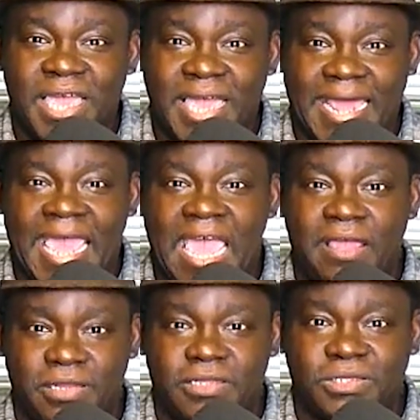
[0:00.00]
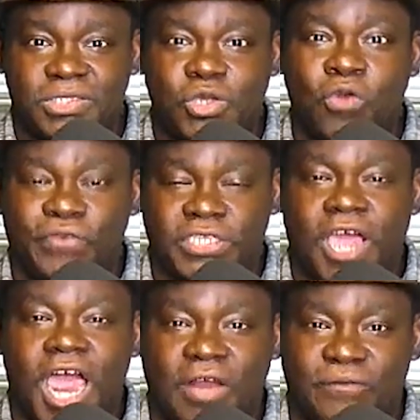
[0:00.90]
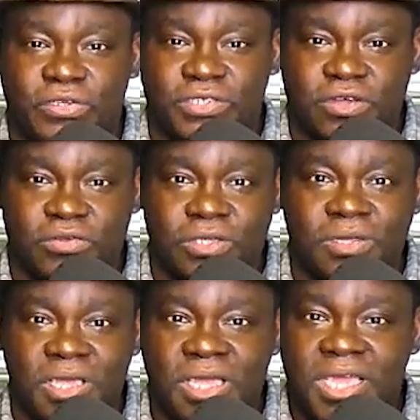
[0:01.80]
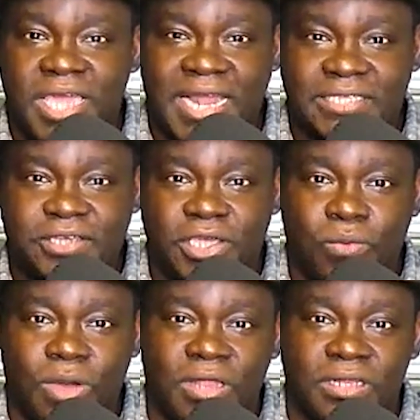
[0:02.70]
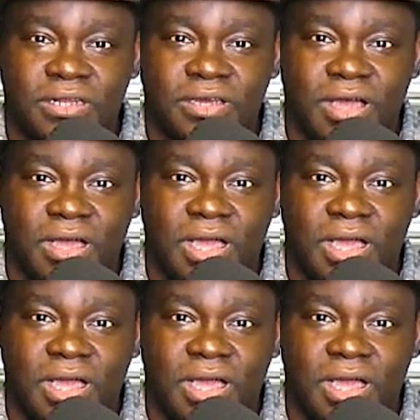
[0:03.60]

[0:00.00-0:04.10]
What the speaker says: And I had two photographers, you know, and I tell you what, you know,